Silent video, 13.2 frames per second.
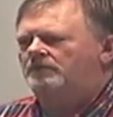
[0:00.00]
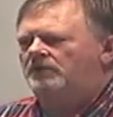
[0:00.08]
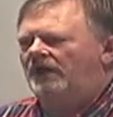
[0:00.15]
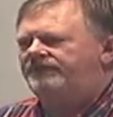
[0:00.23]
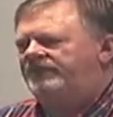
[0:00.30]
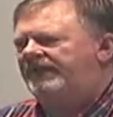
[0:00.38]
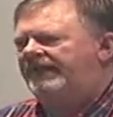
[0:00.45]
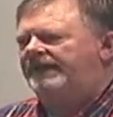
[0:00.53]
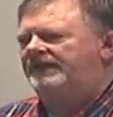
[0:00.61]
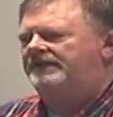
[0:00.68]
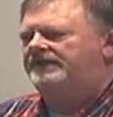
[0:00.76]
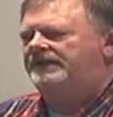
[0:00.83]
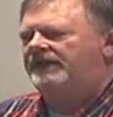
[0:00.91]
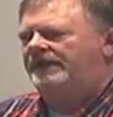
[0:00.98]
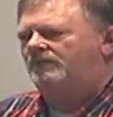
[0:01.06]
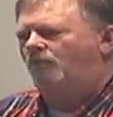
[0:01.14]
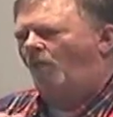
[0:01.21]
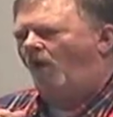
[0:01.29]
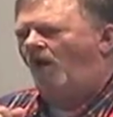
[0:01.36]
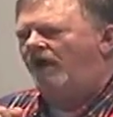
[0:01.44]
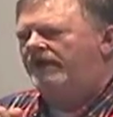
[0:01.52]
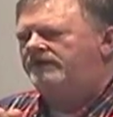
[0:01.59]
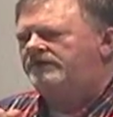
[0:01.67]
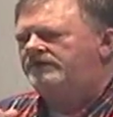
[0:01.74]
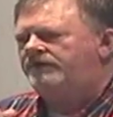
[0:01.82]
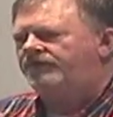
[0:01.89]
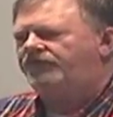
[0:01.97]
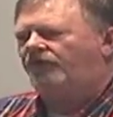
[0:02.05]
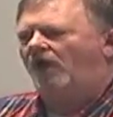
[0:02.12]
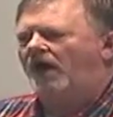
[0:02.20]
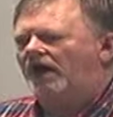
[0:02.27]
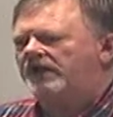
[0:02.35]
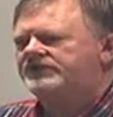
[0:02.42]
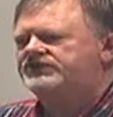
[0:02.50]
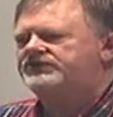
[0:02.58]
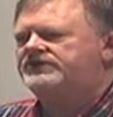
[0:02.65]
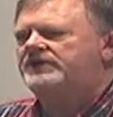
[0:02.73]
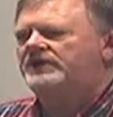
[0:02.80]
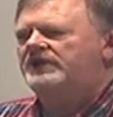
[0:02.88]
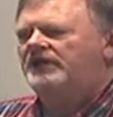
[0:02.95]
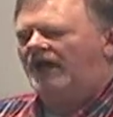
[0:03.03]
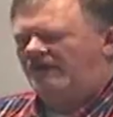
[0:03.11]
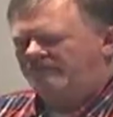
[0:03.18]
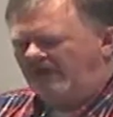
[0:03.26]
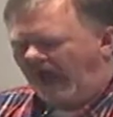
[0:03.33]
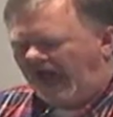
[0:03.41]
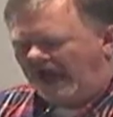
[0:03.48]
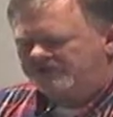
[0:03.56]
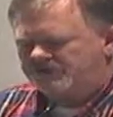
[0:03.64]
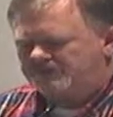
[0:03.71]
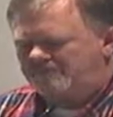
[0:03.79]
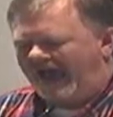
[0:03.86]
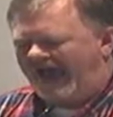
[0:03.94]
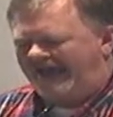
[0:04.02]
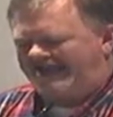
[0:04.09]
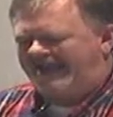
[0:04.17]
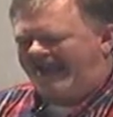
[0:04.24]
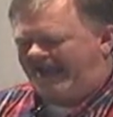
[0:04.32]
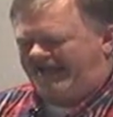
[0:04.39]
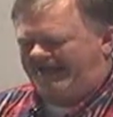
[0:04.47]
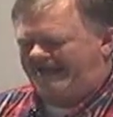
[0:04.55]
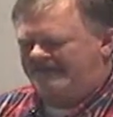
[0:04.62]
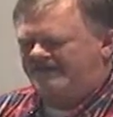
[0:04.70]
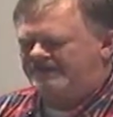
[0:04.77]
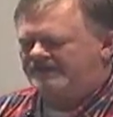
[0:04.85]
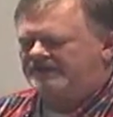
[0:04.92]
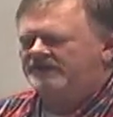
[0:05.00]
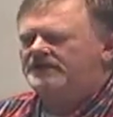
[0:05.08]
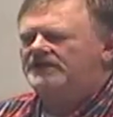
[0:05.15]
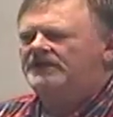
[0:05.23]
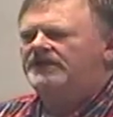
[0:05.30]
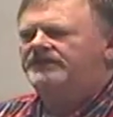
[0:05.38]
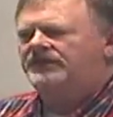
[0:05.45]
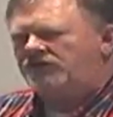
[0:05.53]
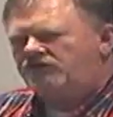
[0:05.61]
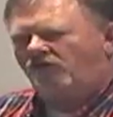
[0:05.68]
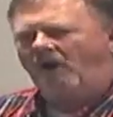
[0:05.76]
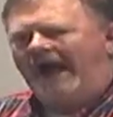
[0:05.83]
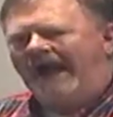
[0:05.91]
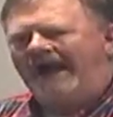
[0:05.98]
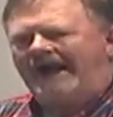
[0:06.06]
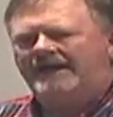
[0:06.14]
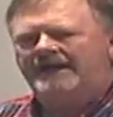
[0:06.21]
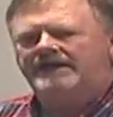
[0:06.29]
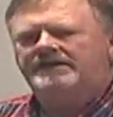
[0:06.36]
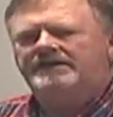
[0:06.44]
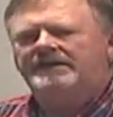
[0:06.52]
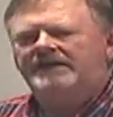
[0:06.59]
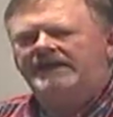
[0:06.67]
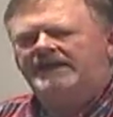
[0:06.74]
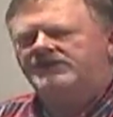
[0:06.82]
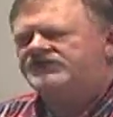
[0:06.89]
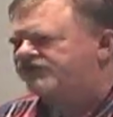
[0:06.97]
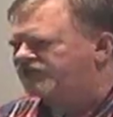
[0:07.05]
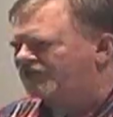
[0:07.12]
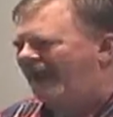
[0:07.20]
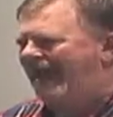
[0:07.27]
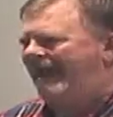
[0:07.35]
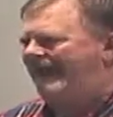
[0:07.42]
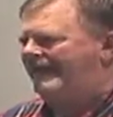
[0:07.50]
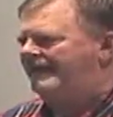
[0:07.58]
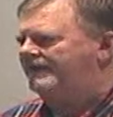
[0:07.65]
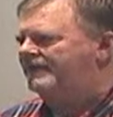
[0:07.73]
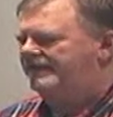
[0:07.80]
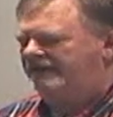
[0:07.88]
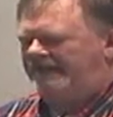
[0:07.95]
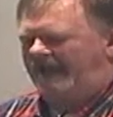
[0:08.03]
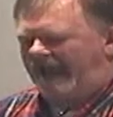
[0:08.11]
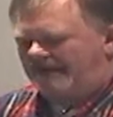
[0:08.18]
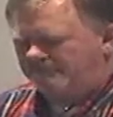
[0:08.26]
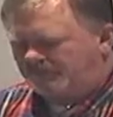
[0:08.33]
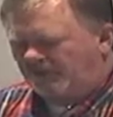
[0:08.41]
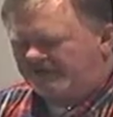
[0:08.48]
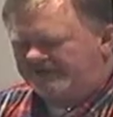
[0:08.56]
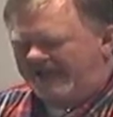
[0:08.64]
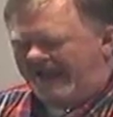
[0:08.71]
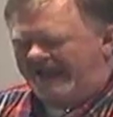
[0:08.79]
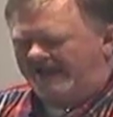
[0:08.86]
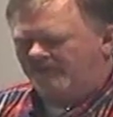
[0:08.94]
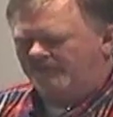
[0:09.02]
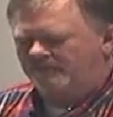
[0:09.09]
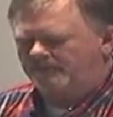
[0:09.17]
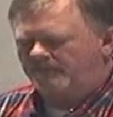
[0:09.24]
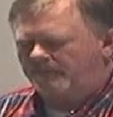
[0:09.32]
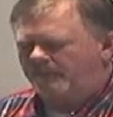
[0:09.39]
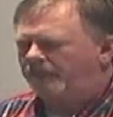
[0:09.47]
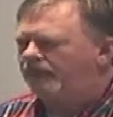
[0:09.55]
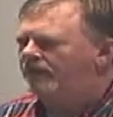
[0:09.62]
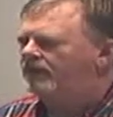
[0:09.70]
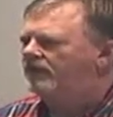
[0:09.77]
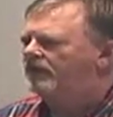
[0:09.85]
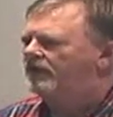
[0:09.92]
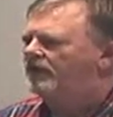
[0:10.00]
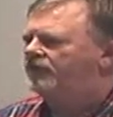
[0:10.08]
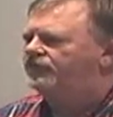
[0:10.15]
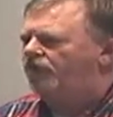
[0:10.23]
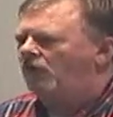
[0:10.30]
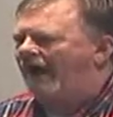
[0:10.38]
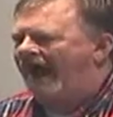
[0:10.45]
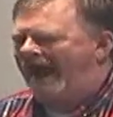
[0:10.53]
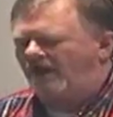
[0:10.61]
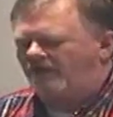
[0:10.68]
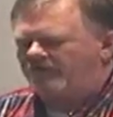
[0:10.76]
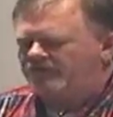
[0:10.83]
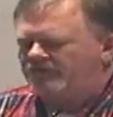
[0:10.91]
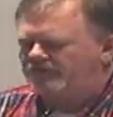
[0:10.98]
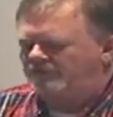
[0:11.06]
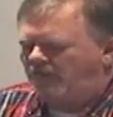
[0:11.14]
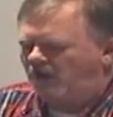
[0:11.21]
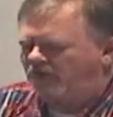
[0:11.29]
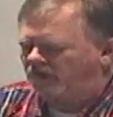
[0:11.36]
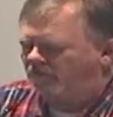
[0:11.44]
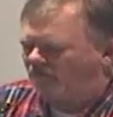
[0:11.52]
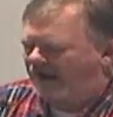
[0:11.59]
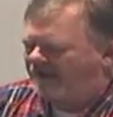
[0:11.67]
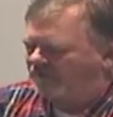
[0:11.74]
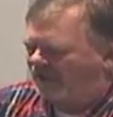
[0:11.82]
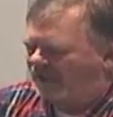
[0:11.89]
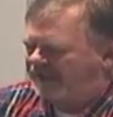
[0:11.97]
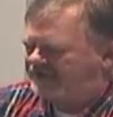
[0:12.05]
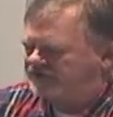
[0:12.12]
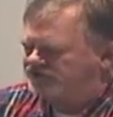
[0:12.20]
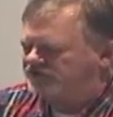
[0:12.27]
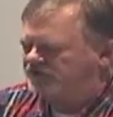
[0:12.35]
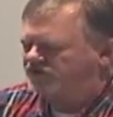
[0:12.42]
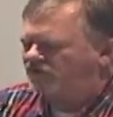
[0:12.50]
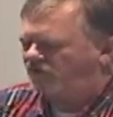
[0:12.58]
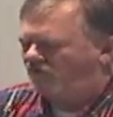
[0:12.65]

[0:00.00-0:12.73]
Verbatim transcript: But then, in one thrust, of God's mighty hand, the dragon is slain and put down. Throughout the book of Revelation,